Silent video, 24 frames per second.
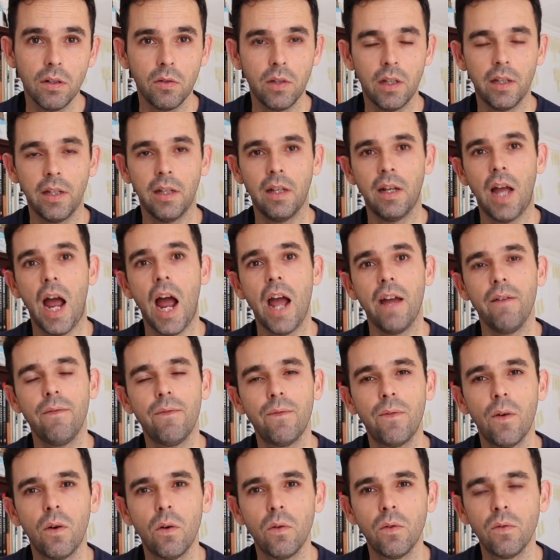like
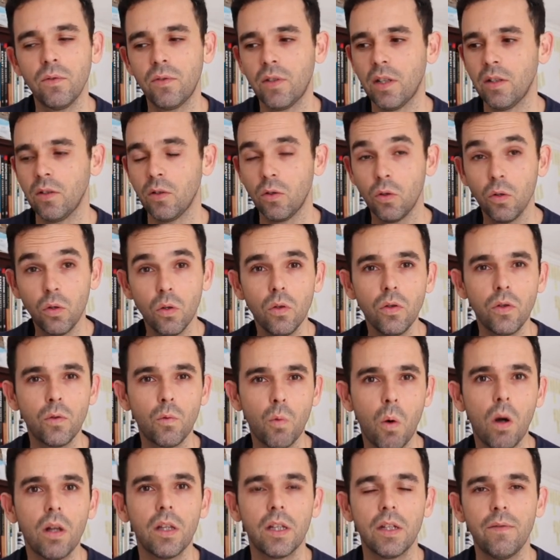iPhones, and good
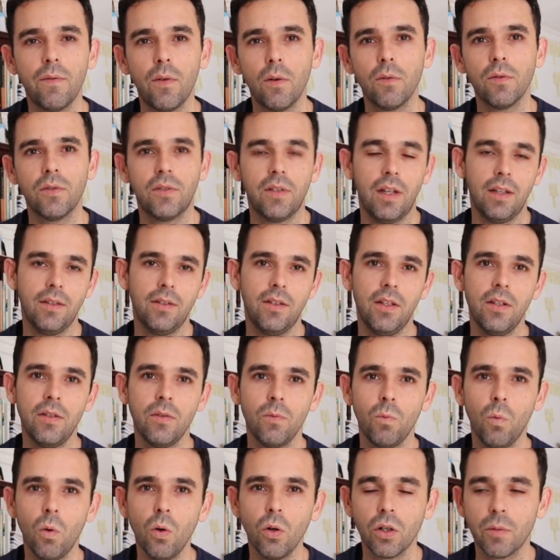quality phones that
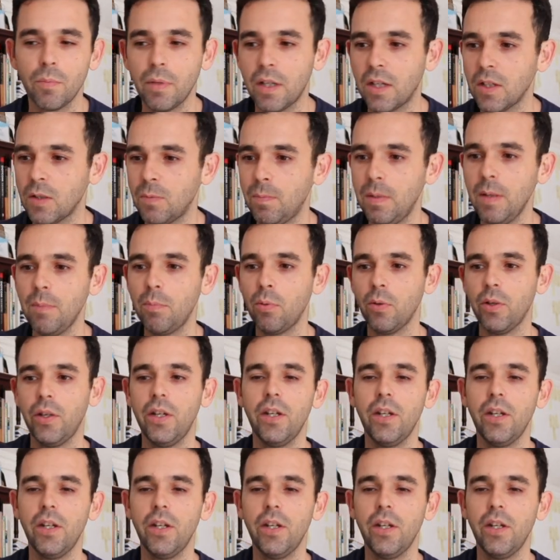didn't work, because people